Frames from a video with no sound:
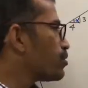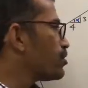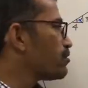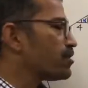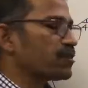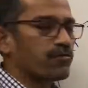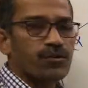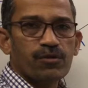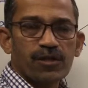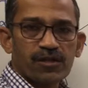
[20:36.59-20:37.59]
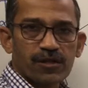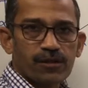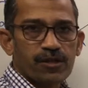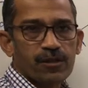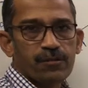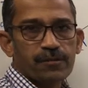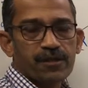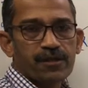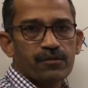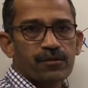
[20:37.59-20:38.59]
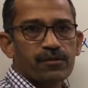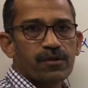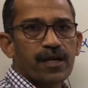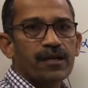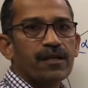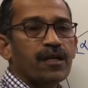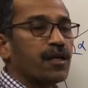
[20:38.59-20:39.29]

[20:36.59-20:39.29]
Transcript: 2 equation means what? Summation of fx equal to 0 and